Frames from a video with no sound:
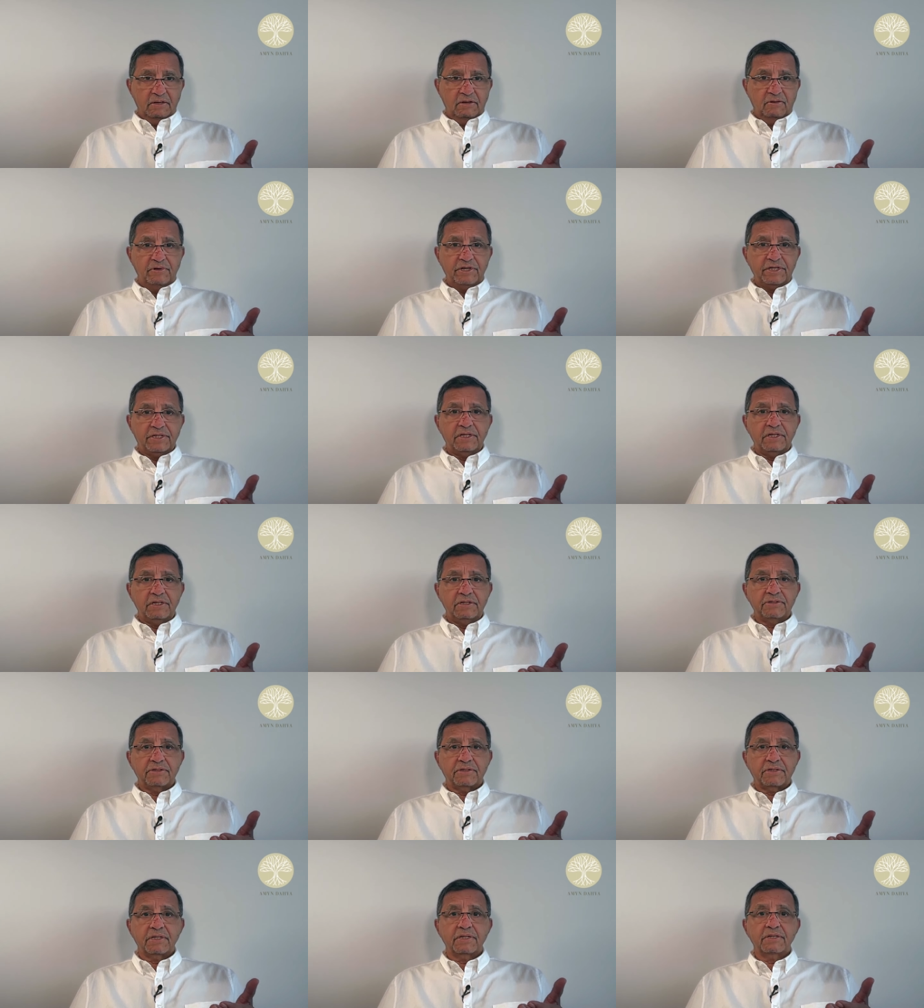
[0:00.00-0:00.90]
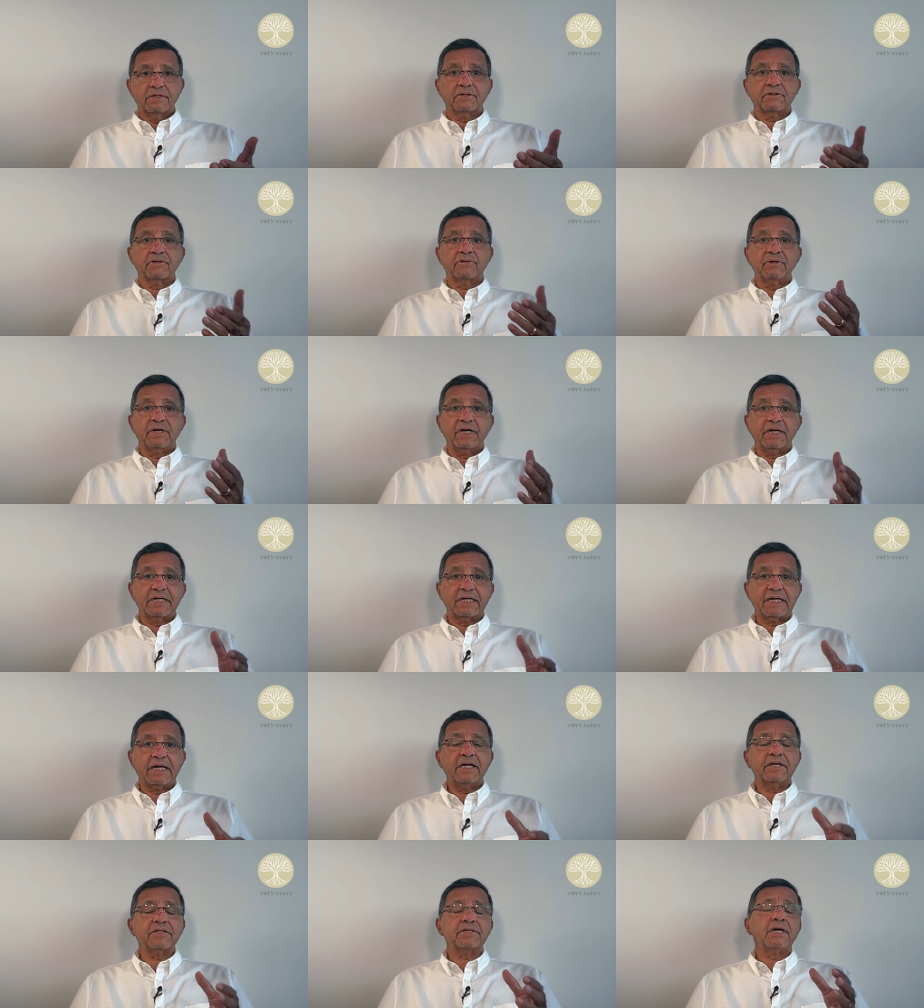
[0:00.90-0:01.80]
which is to
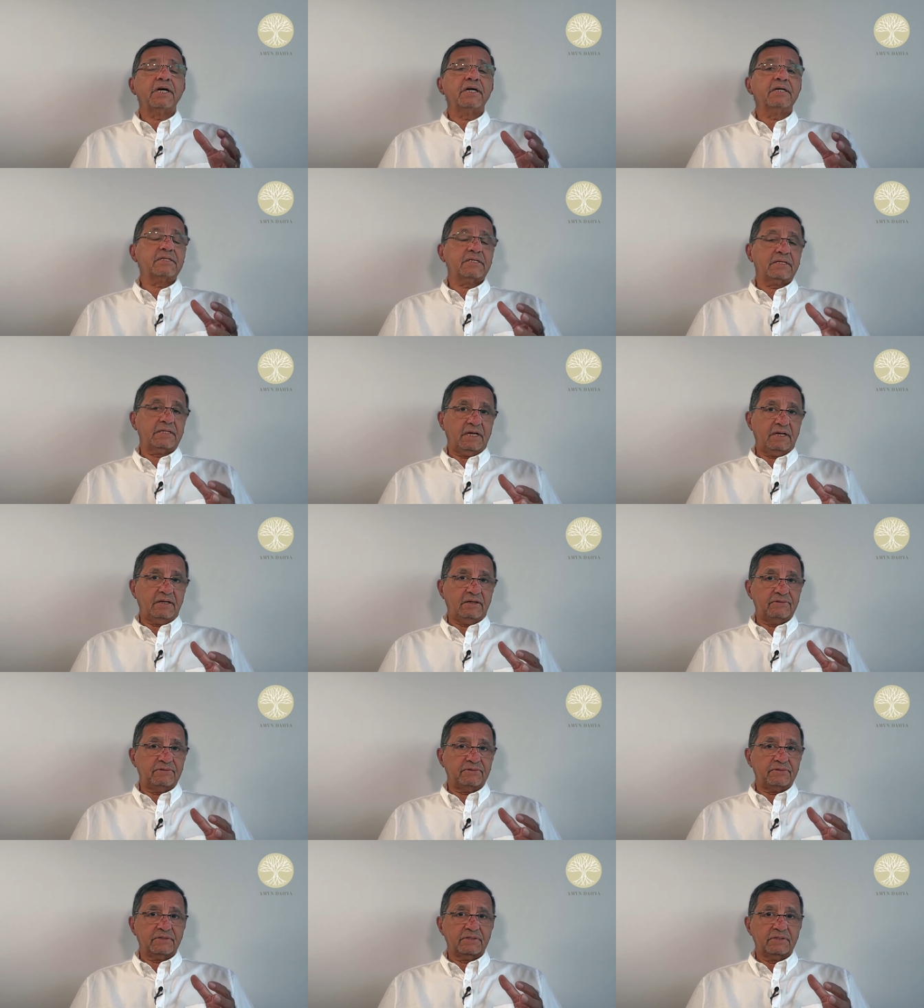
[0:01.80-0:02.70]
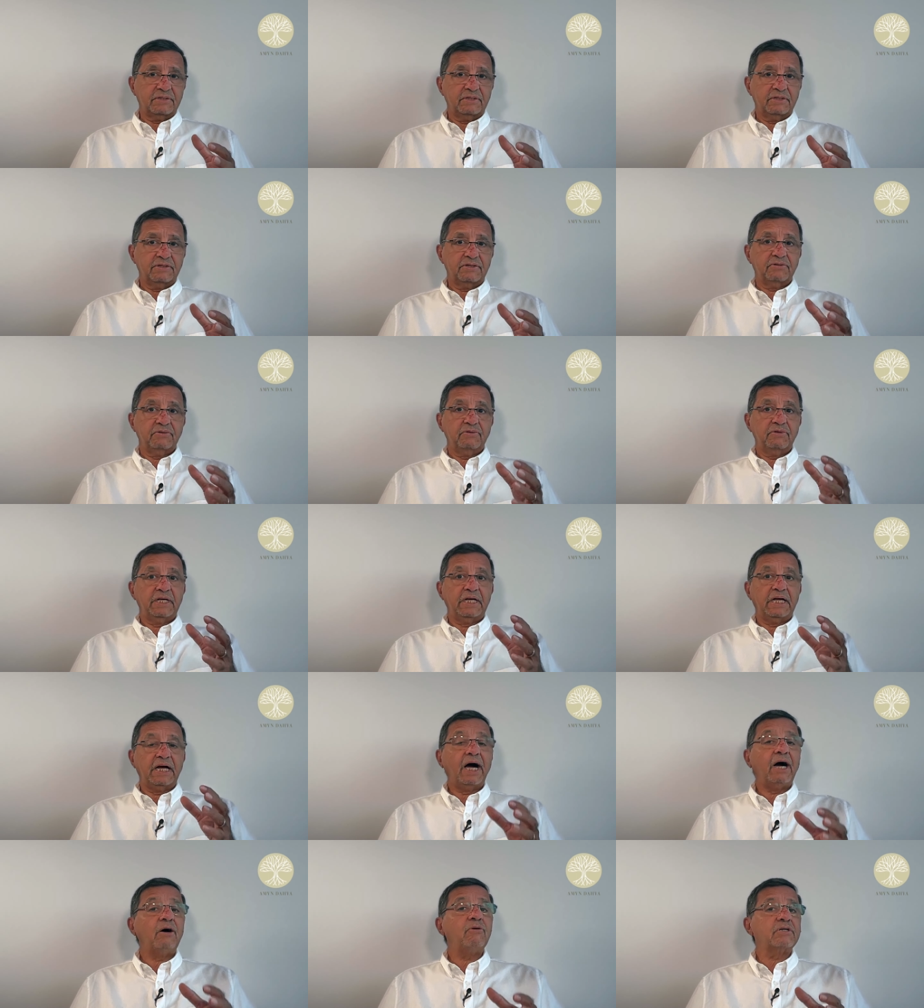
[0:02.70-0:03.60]
attach ourselves to
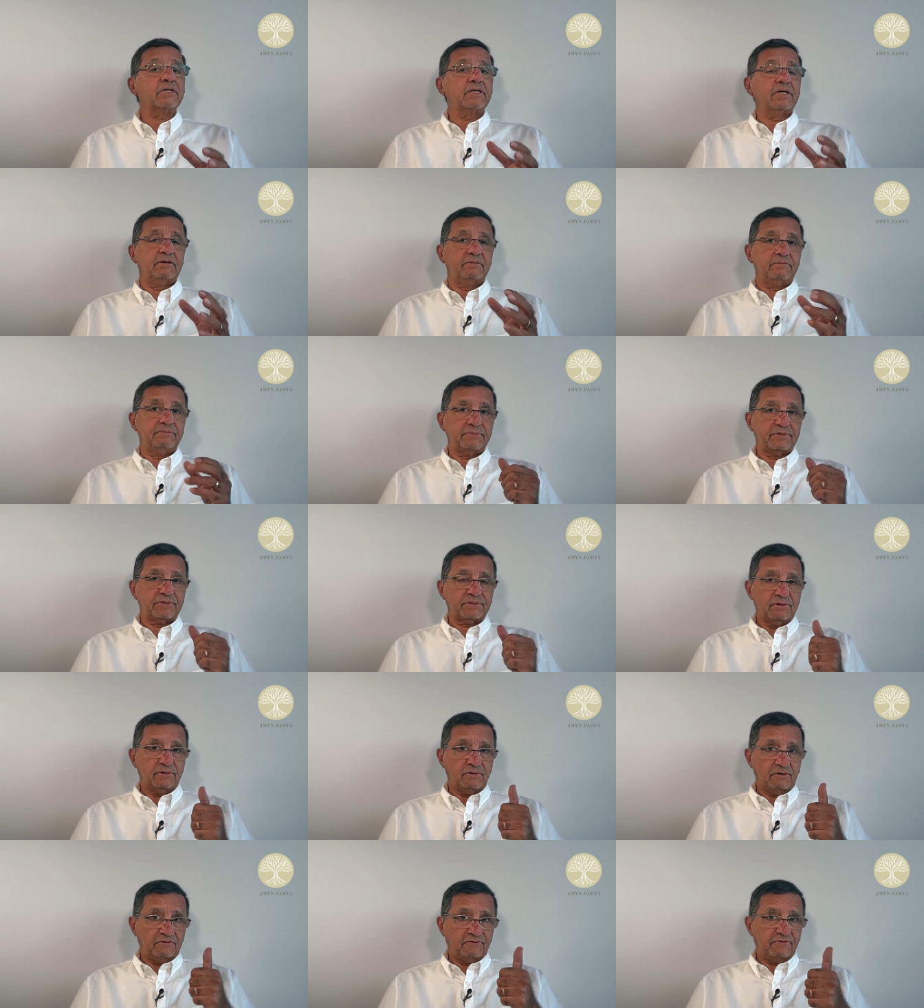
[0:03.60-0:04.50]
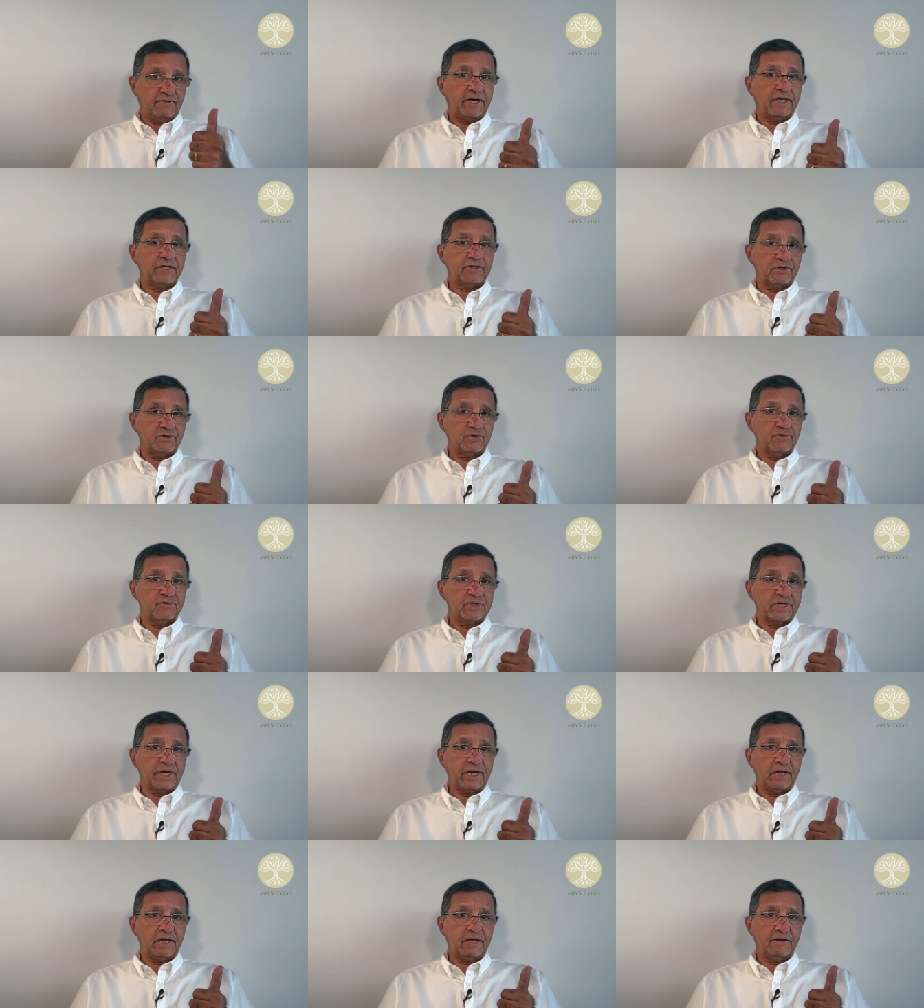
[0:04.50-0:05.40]
the outcomes of our
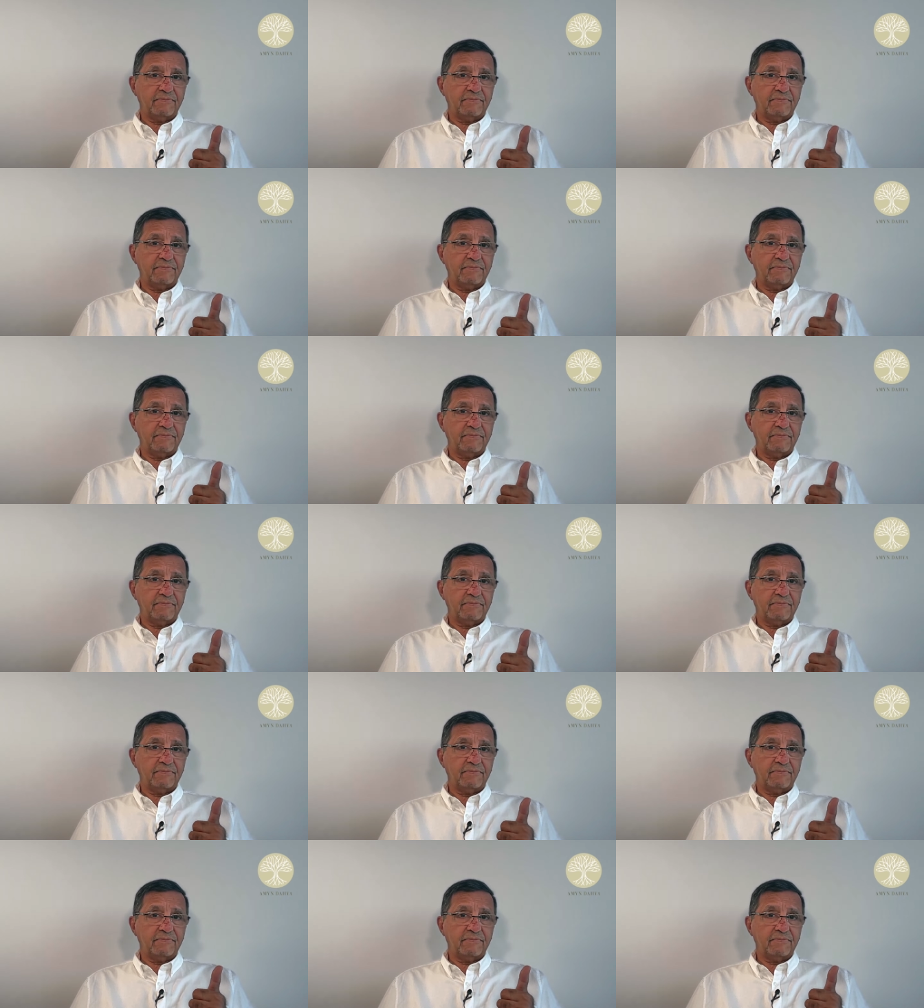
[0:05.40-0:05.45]
choosing